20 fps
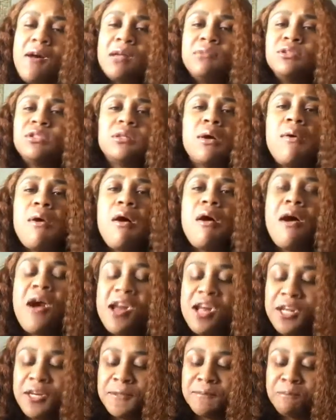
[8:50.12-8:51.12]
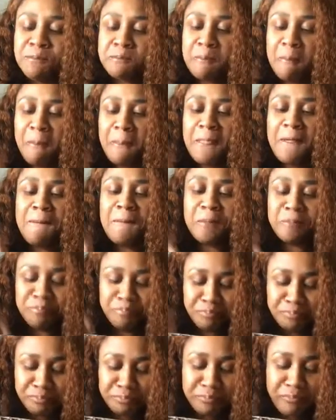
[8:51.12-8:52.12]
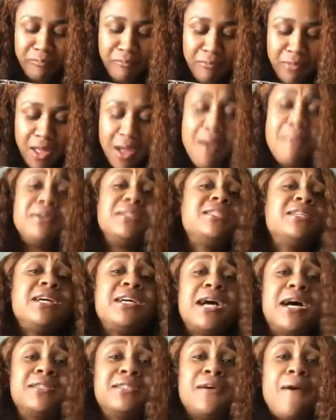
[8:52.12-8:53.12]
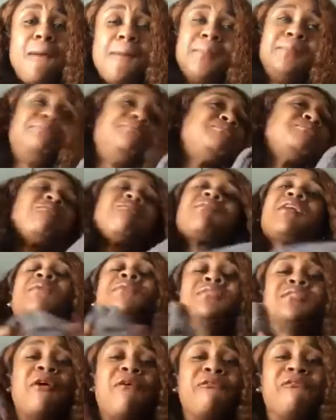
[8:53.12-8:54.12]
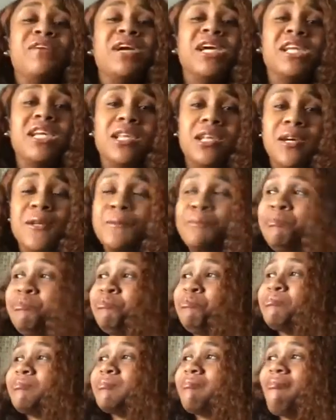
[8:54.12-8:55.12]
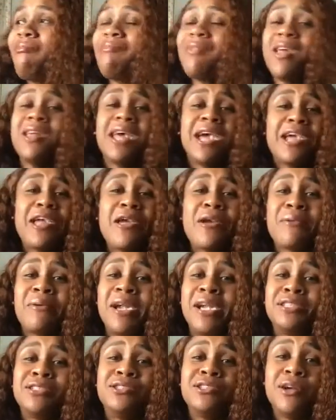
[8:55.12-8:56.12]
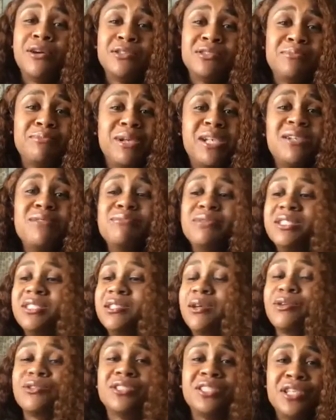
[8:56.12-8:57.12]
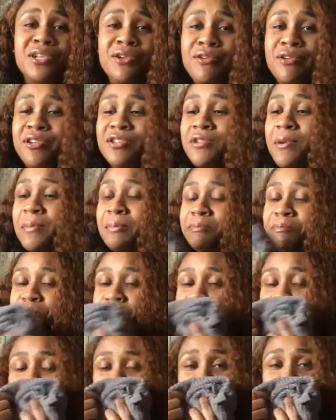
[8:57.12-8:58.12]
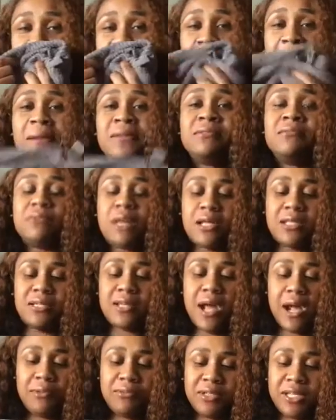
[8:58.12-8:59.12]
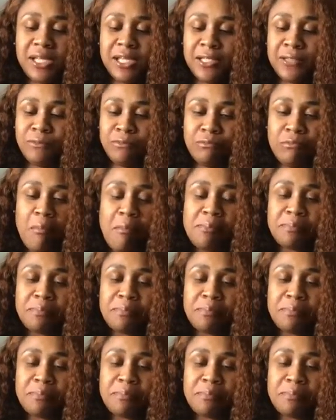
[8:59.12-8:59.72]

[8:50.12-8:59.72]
he was so hard-headed. Let me tell y'all something. He was so funny though. Like, he cracked jokes, but he was so serious at the same time.